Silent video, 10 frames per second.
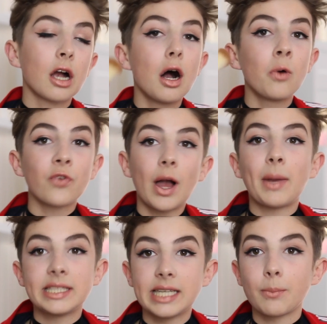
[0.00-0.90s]
I can't
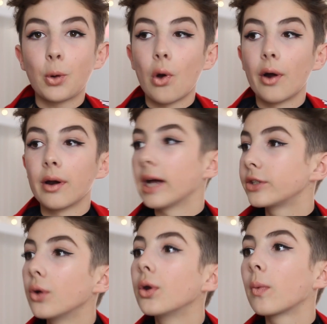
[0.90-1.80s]
find my Sigma one. I
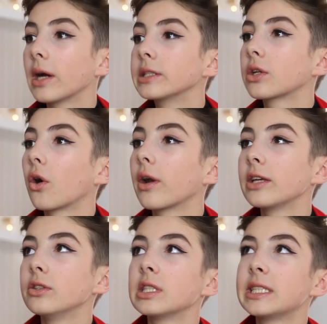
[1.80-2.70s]
don't know where it's gone.
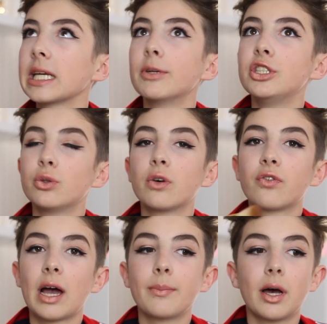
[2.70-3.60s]
I used the Sigma Duo
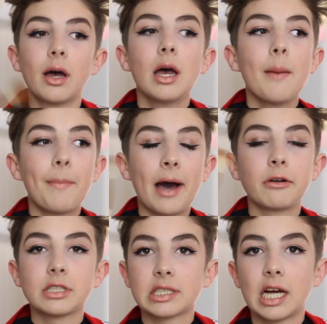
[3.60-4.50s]
Fiber
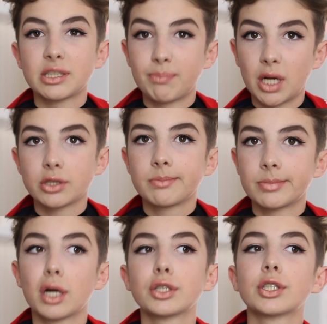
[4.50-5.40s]
powder slash blush
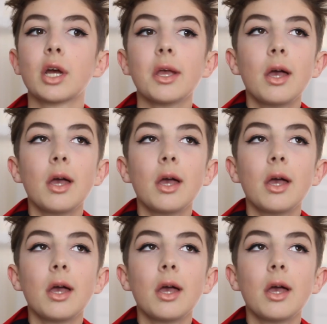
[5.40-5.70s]
brush.